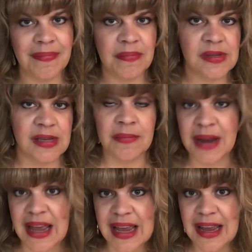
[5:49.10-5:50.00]

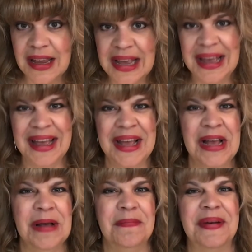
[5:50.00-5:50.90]
Someday,
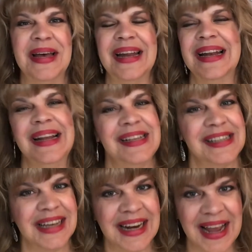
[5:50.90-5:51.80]
but is
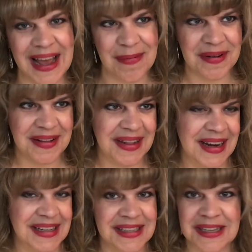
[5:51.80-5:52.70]
it going to happen in the
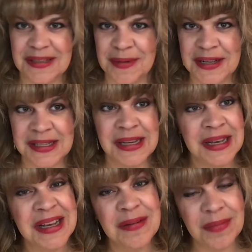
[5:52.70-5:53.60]
next 6 months?
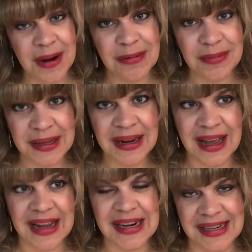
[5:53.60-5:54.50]
Probably
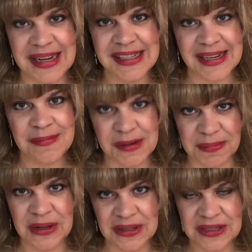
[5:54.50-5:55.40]
not. It takes time to
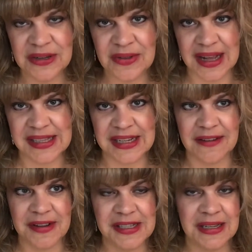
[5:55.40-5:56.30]
build and do that
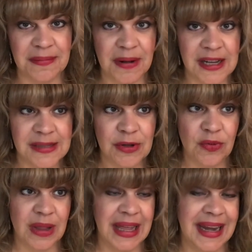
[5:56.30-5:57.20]
stuff. Is it
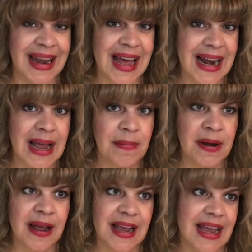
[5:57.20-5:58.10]
impossible? Will it not
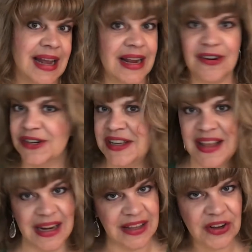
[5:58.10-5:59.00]
happen? I can't guarantee
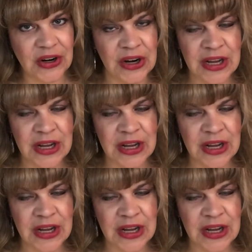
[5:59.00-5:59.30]
that either.